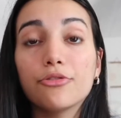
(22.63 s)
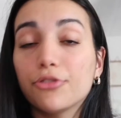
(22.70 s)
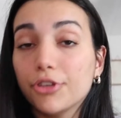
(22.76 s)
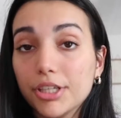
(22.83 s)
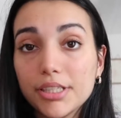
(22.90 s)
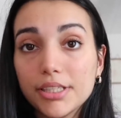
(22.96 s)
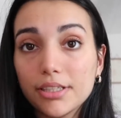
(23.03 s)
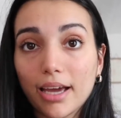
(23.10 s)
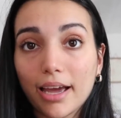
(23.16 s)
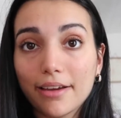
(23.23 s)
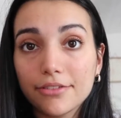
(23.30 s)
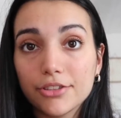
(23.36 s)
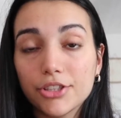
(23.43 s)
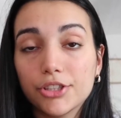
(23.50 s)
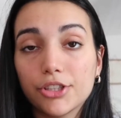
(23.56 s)
First, you
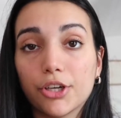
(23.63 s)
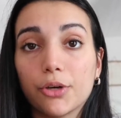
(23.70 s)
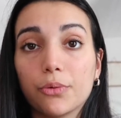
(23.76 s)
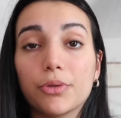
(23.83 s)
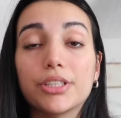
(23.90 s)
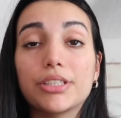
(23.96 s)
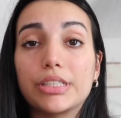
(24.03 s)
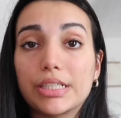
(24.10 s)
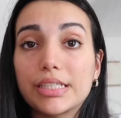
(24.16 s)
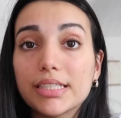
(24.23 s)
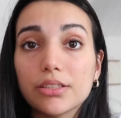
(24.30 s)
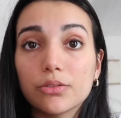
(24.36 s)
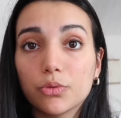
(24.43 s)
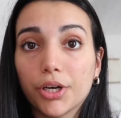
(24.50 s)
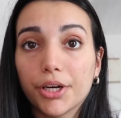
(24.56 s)
have to know what
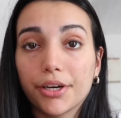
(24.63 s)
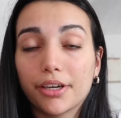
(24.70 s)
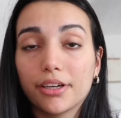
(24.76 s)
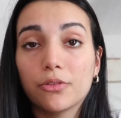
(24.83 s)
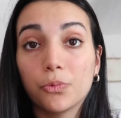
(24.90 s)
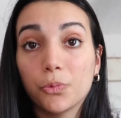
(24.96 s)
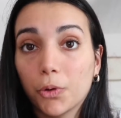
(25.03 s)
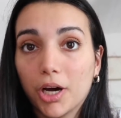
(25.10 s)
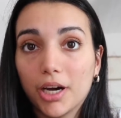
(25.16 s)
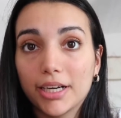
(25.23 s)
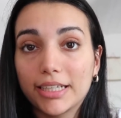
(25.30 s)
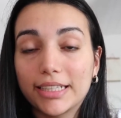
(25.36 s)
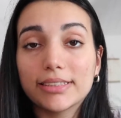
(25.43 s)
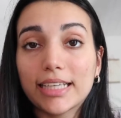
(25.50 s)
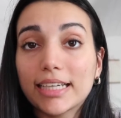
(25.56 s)
doesn't work and
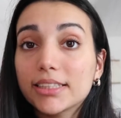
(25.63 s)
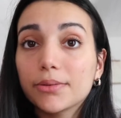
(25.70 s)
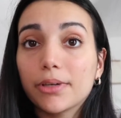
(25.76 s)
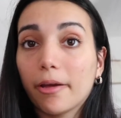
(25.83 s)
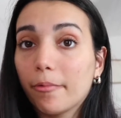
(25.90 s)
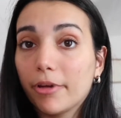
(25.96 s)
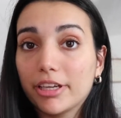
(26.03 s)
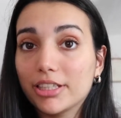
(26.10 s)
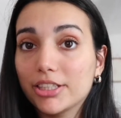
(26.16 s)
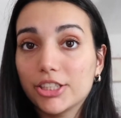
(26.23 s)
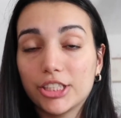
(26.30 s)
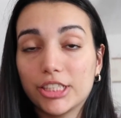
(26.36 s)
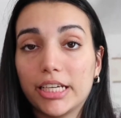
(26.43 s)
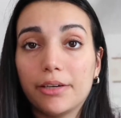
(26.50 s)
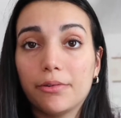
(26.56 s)
why. That's why I'm gonna
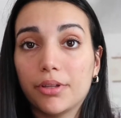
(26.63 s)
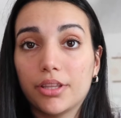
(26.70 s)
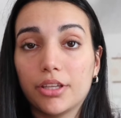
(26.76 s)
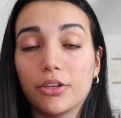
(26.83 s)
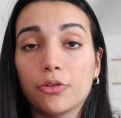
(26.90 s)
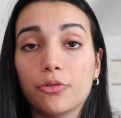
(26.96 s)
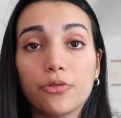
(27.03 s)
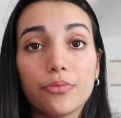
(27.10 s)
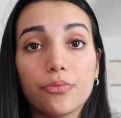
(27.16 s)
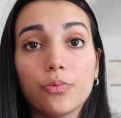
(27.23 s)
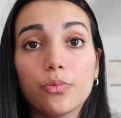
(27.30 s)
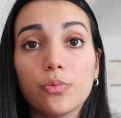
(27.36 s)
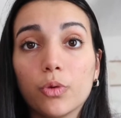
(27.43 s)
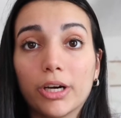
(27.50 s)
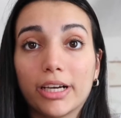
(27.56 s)
share with you
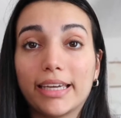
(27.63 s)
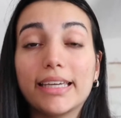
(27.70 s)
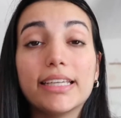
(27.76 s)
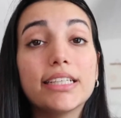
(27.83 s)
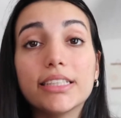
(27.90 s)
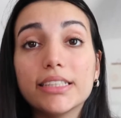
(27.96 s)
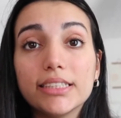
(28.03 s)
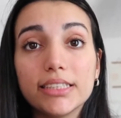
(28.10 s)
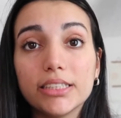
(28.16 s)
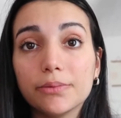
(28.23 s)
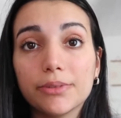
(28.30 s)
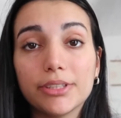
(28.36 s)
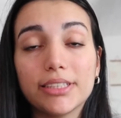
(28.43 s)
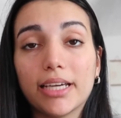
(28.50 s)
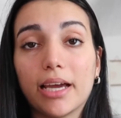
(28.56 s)
what kills your
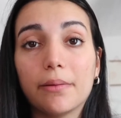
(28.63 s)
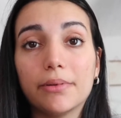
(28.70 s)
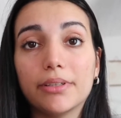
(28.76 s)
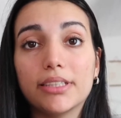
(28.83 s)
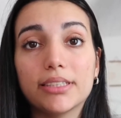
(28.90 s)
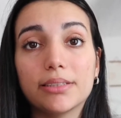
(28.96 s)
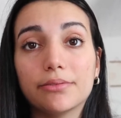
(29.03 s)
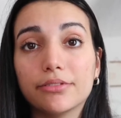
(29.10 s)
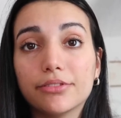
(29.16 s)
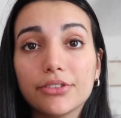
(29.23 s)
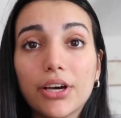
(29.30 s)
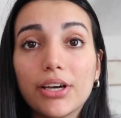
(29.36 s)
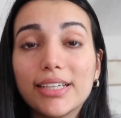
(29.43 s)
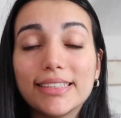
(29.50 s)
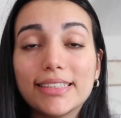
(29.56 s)
metabolism
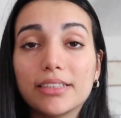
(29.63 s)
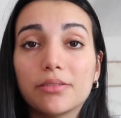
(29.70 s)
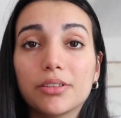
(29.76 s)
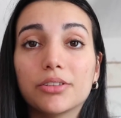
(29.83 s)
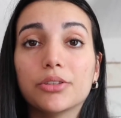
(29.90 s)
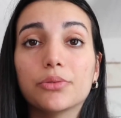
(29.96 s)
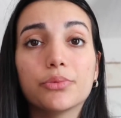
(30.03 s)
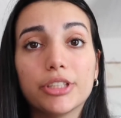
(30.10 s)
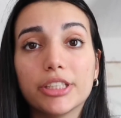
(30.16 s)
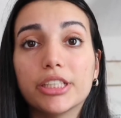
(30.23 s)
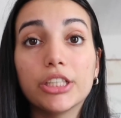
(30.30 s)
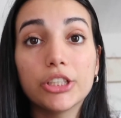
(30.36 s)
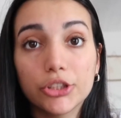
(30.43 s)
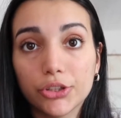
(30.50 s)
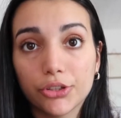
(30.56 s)
first and what you
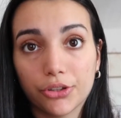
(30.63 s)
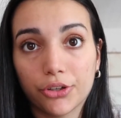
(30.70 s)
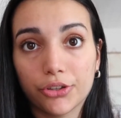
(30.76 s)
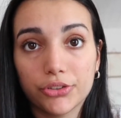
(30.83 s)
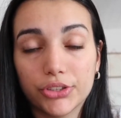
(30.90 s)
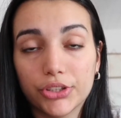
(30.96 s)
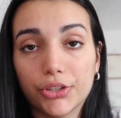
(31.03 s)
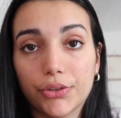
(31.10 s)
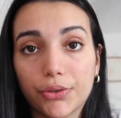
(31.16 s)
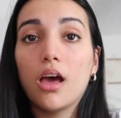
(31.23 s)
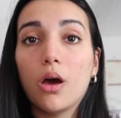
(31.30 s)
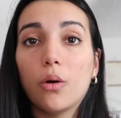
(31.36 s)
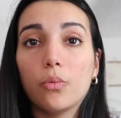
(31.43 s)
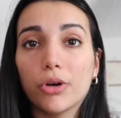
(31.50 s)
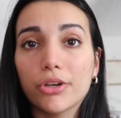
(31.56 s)
really should not do.
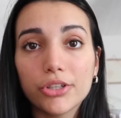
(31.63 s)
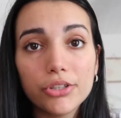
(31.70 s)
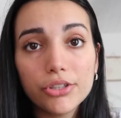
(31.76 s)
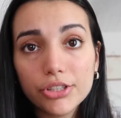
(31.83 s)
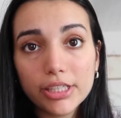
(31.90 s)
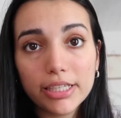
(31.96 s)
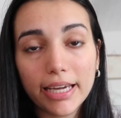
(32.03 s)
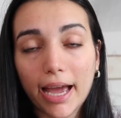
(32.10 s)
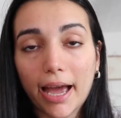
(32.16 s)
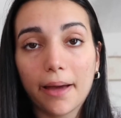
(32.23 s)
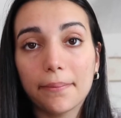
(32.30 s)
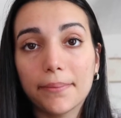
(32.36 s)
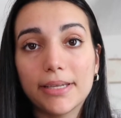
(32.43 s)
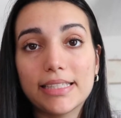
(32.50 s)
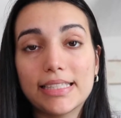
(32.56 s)
What usually
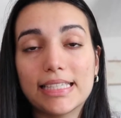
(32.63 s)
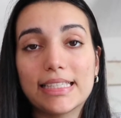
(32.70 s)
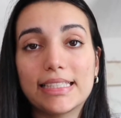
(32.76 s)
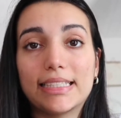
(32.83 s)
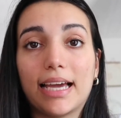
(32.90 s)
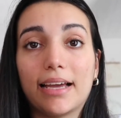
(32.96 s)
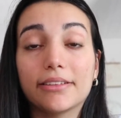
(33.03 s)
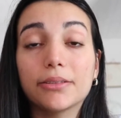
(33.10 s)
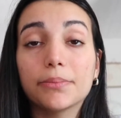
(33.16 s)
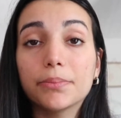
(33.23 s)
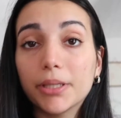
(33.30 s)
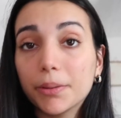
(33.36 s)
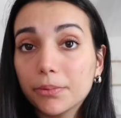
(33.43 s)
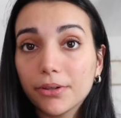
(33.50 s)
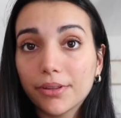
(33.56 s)
happens is that
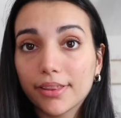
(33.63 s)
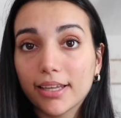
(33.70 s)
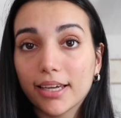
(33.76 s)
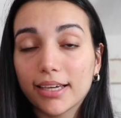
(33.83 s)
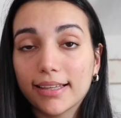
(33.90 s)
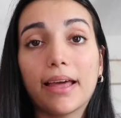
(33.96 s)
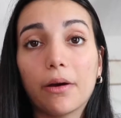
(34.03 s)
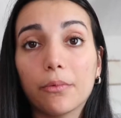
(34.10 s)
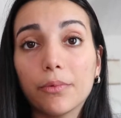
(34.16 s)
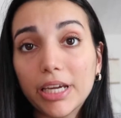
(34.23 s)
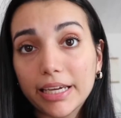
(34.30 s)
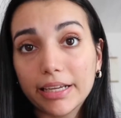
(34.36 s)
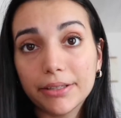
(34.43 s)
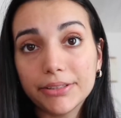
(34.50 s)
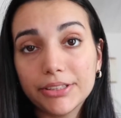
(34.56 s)
people think that
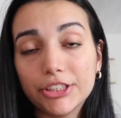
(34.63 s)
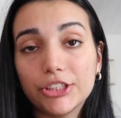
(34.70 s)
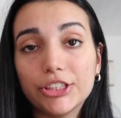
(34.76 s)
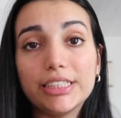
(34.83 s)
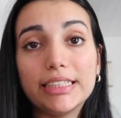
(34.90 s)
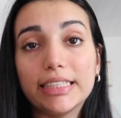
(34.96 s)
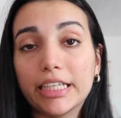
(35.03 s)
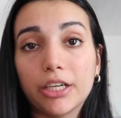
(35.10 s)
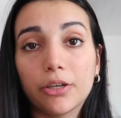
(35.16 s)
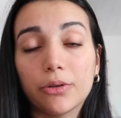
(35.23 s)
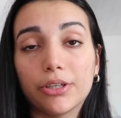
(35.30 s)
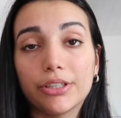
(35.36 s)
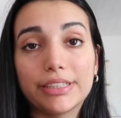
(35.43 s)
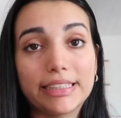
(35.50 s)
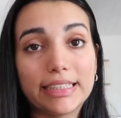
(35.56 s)
weight loss just
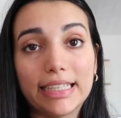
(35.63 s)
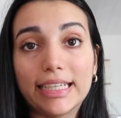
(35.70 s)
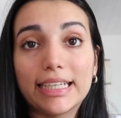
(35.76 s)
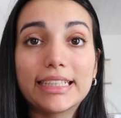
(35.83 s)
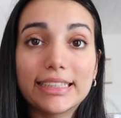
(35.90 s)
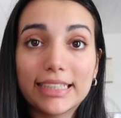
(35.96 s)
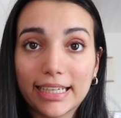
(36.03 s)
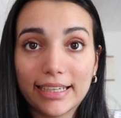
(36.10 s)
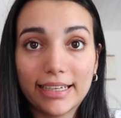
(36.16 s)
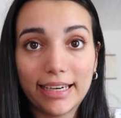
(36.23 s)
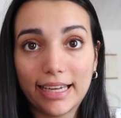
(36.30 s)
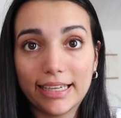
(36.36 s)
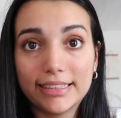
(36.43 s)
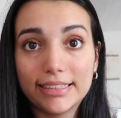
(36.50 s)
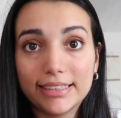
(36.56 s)
equals eating
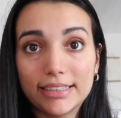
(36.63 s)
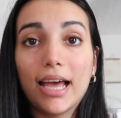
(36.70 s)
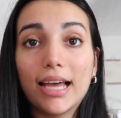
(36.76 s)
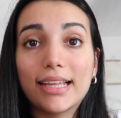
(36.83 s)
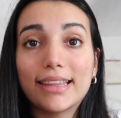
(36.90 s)
less.